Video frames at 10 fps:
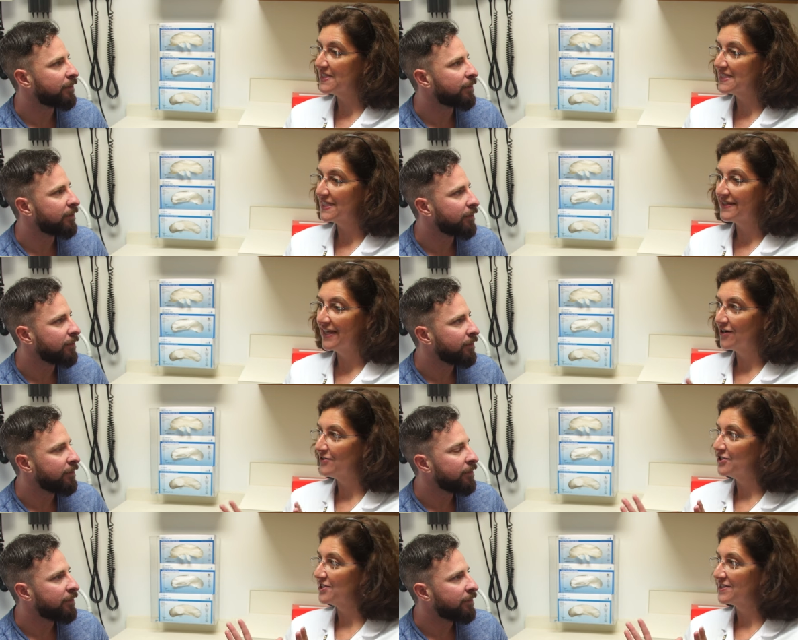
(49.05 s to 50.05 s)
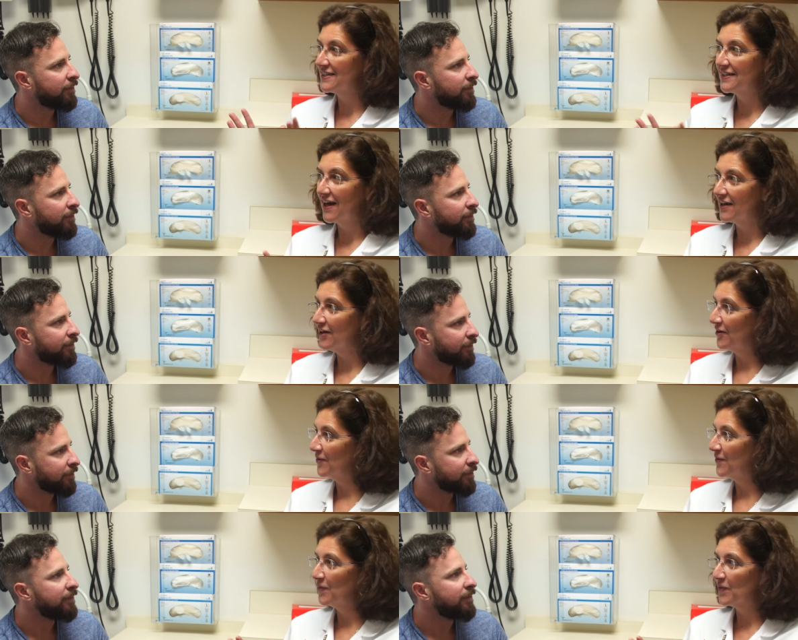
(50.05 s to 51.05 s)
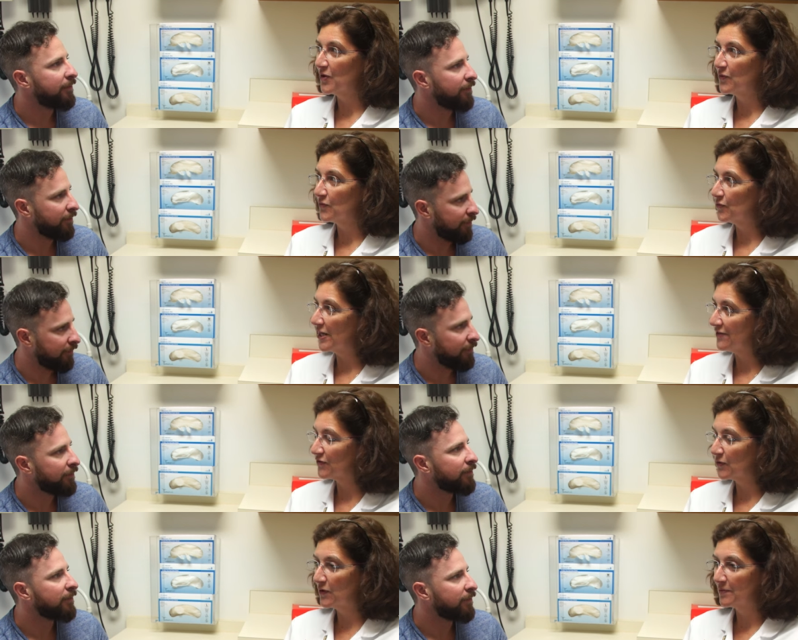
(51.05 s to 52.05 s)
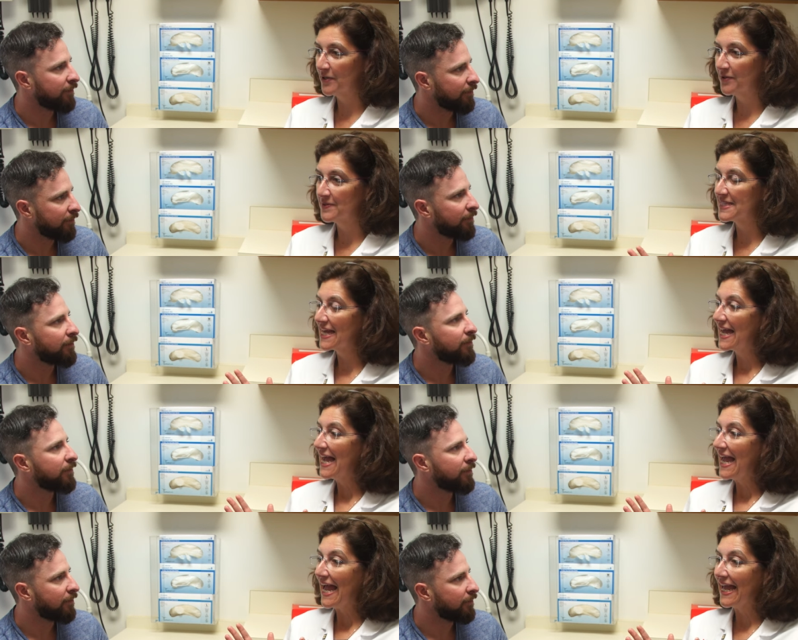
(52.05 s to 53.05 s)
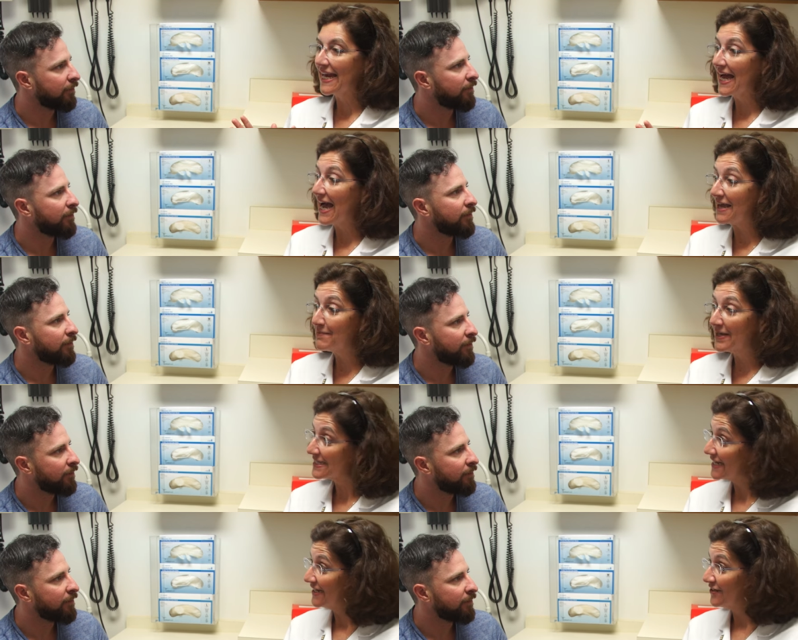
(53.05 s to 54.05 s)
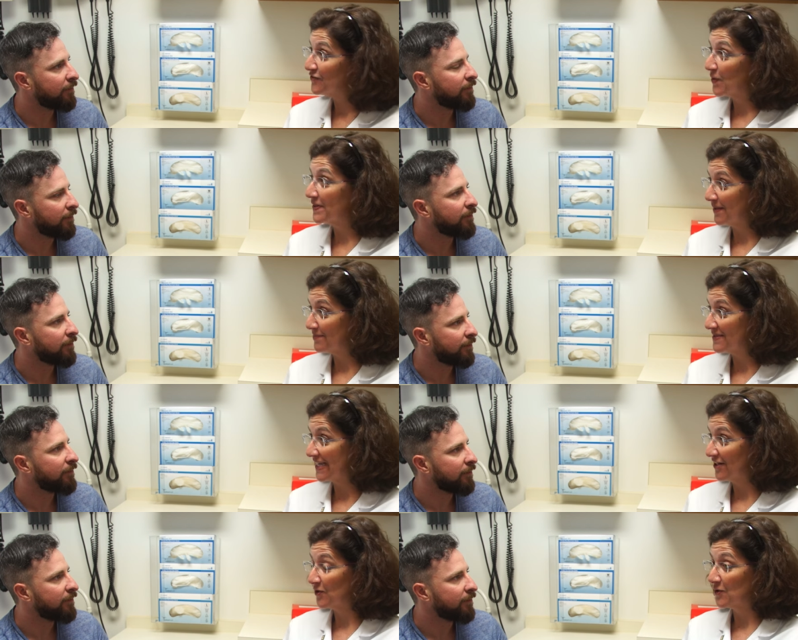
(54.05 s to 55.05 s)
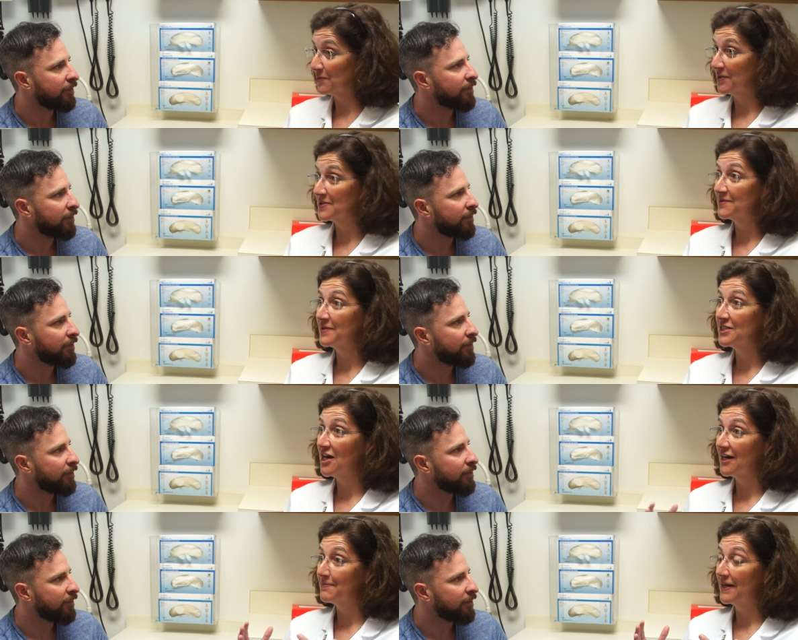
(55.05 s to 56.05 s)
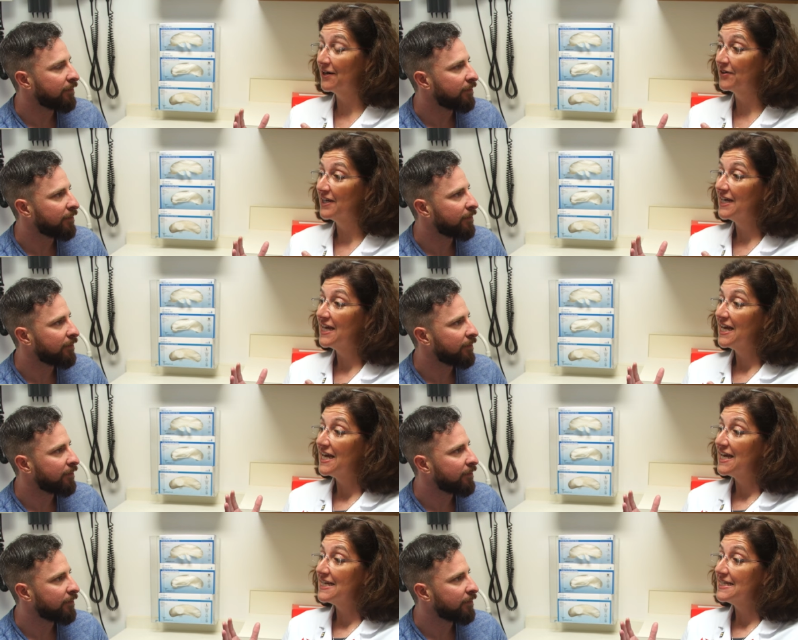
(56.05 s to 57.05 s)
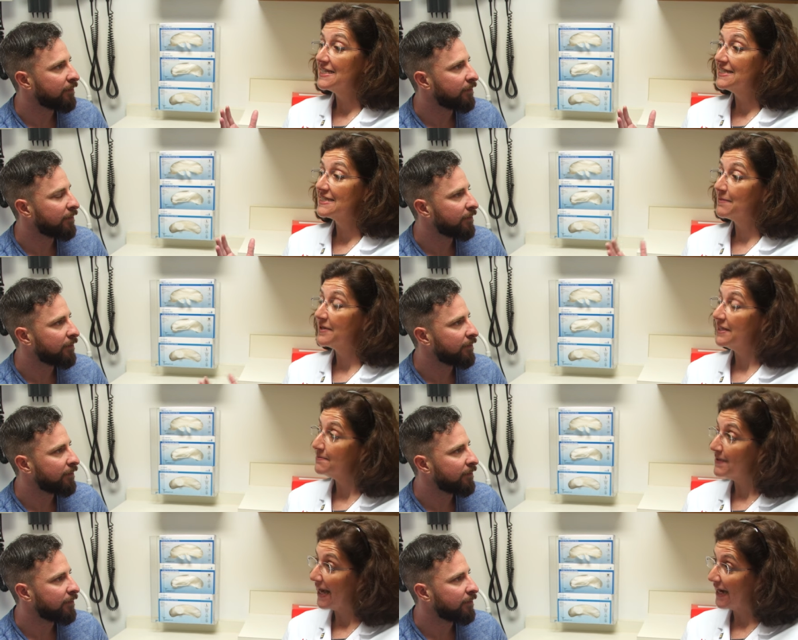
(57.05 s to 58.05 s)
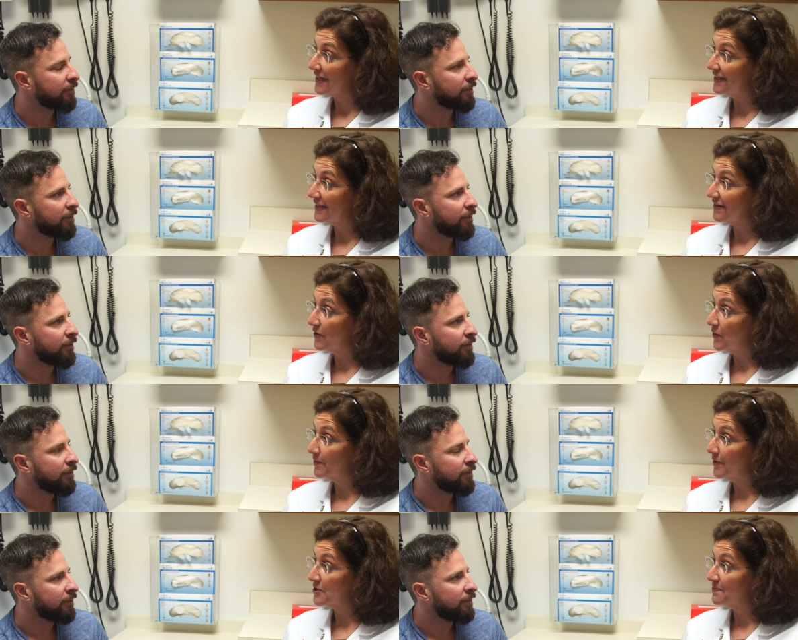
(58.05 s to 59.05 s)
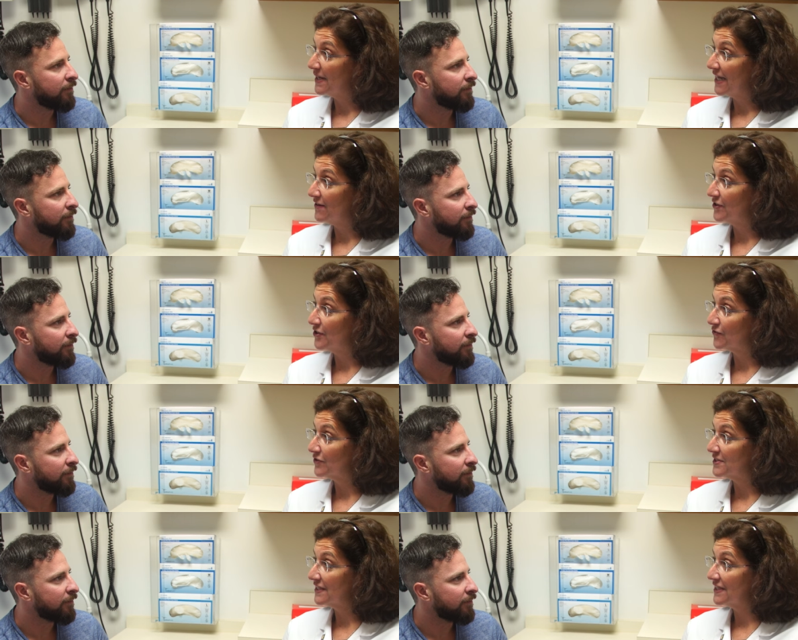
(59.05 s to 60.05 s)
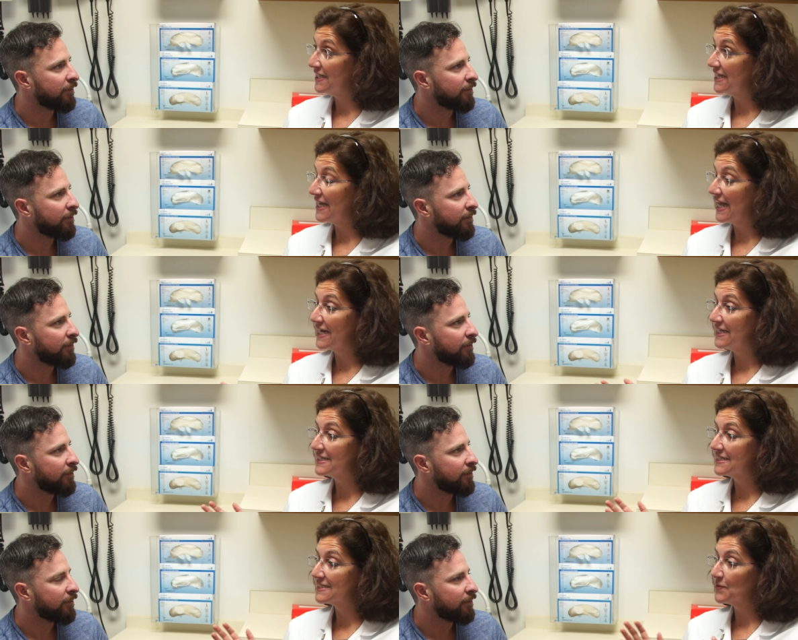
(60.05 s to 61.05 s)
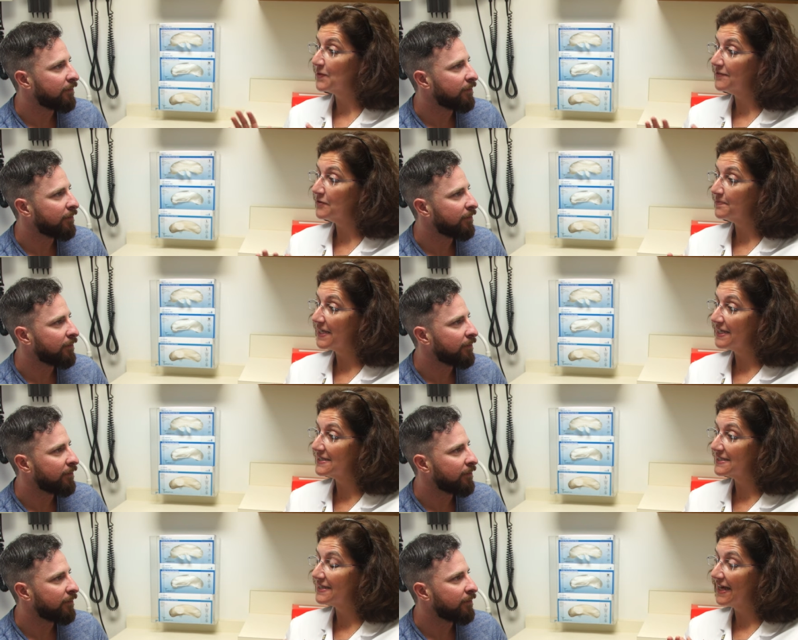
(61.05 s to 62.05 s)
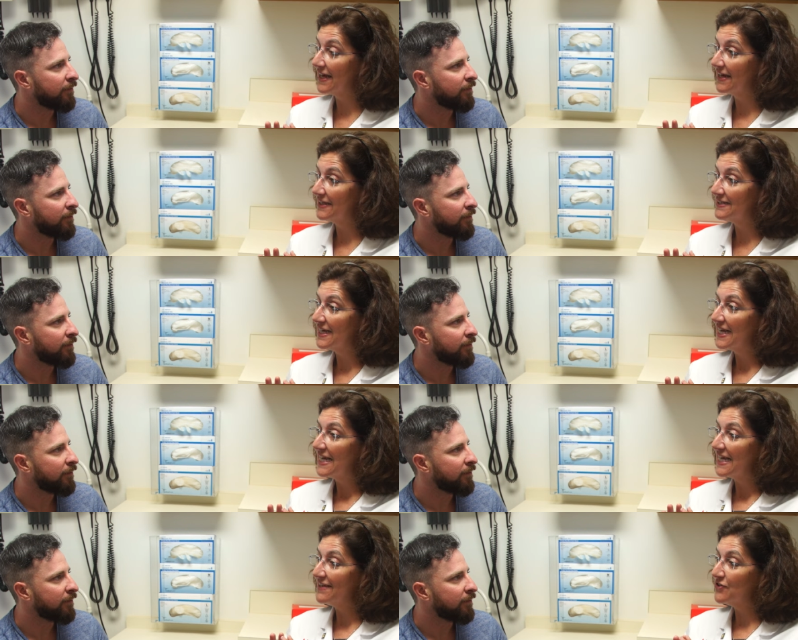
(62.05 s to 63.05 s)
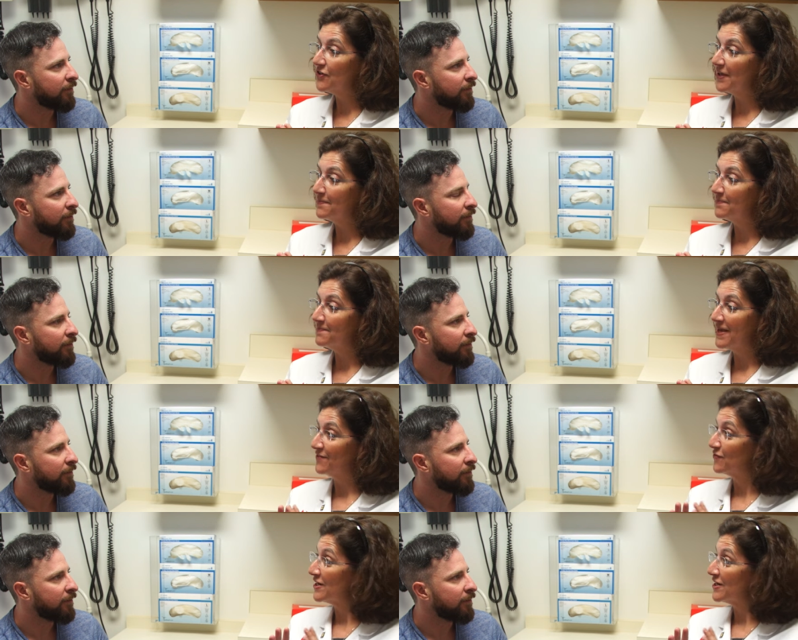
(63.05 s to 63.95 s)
Speaker 1: visit, they are just gung ho, ready for hormones, and I'm excited for them to get on hormones. Then we talk about some of the impact that hormones may have on their fertility, and it's sort of a piece that even though they may have